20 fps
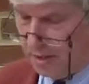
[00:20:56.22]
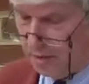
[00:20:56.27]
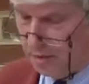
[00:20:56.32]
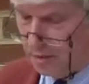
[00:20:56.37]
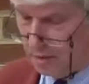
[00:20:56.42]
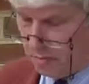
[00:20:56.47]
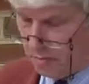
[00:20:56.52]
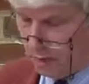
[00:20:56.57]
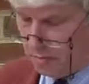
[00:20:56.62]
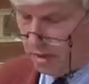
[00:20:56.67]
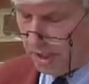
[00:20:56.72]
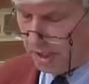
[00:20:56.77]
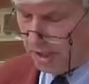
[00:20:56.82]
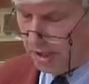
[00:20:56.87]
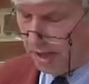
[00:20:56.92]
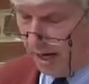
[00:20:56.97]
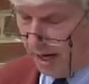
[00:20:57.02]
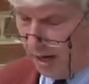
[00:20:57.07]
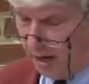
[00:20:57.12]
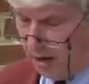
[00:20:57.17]
in promoting
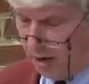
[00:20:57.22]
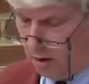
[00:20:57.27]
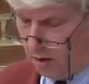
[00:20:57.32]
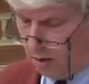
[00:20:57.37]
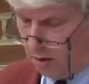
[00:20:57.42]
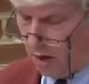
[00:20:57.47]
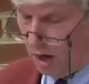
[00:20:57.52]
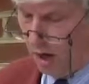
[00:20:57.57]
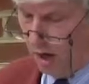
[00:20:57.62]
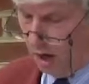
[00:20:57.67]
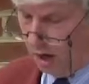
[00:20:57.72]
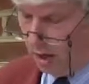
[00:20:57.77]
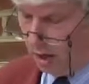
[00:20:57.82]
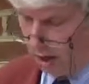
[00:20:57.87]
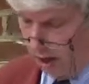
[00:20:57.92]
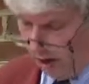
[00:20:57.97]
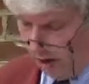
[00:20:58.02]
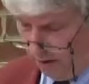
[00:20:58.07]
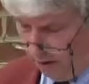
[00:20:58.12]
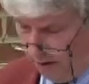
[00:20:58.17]
dialogue,
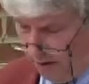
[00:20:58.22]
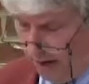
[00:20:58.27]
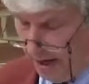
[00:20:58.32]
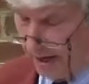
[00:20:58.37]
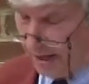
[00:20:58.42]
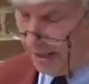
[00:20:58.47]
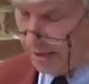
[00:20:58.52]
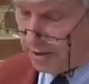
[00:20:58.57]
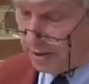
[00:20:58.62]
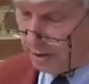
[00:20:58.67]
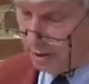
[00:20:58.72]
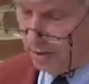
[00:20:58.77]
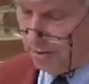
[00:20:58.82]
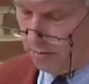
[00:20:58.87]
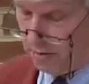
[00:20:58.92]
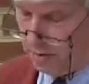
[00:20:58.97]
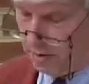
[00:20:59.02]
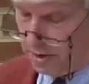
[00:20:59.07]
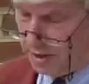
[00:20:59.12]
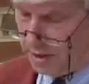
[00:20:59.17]
love, and
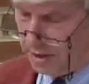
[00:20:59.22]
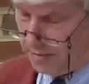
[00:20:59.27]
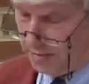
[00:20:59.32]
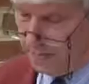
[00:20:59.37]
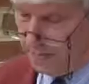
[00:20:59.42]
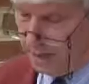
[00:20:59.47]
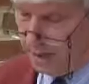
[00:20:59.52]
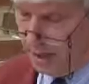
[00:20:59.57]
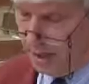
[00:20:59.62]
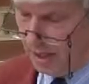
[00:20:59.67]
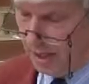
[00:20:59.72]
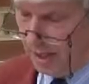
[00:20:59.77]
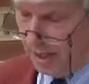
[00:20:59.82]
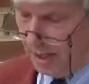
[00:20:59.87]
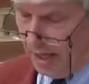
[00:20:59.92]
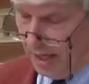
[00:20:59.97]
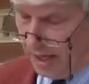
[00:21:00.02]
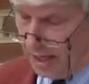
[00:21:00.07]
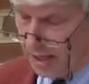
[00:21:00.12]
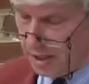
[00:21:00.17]
tolerance.
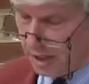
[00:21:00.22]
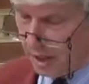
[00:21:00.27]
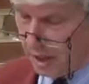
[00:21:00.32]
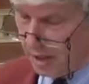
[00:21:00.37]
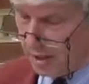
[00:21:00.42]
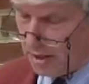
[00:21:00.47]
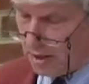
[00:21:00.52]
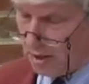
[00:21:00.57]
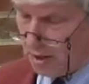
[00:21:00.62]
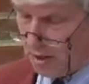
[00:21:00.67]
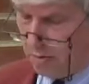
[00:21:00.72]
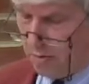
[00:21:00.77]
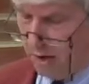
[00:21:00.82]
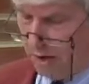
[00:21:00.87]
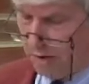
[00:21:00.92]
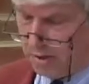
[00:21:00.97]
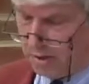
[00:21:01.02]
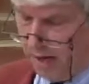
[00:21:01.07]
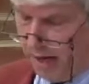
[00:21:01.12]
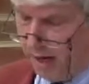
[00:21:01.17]
In his article
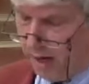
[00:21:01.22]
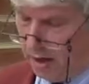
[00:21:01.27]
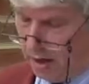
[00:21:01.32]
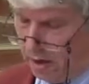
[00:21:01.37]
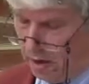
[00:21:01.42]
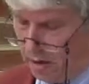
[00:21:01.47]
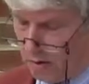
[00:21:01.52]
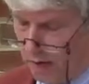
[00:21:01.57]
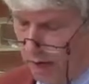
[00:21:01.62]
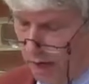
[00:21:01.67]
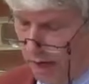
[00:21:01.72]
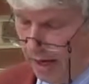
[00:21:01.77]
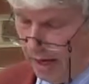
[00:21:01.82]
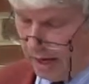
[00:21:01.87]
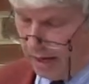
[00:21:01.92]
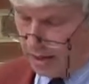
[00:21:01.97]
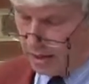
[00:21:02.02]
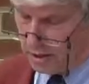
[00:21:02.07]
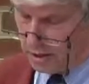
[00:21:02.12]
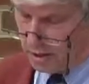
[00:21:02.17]
about dialogue
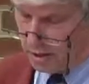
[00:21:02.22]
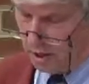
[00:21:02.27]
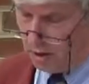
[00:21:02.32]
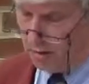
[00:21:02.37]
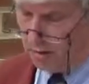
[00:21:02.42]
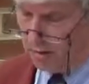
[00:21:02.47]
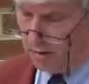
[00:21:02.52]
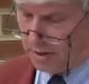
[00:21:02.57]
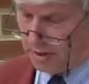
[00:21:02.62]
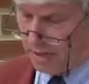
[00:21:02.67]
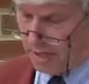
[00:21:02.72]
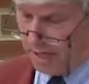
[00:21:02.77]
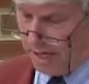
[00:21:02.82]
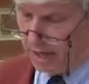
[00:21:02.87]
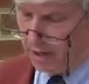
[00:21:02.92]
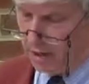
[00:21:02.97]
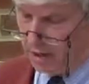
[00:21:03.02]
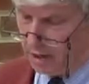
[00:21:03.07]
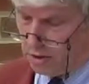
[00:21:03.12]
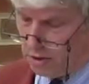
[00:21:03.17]
and tolerance
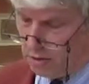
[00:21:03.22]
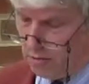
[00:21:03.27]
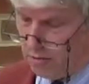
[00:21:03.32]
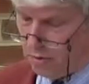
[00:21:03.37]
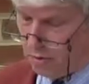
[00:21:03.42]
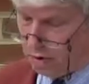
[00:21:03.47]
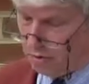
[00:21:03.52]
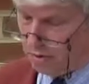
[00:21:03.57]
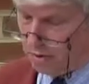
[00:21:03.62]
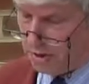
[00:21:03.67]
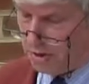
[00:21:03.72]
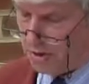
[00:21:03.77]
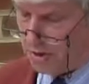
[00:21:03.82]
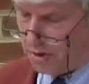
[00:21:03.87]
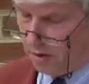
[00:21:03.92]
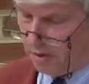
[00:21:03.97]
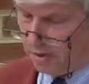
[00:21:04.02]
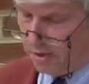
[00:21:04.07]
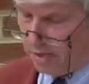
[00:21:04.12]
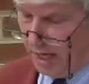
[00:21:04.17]
as the two roses
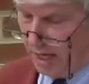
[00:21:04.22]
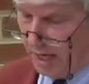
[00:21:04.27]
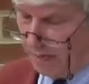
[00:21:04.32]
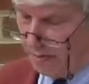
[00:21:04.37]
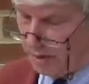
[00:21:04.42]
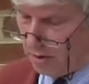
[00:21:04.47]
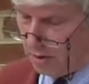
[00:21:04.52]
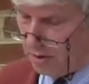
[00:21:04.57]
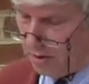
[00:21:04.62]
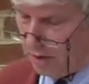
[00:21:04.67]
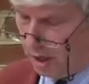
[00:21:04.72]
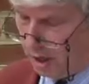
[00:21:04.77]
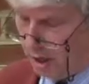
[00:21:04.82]
of the Emerald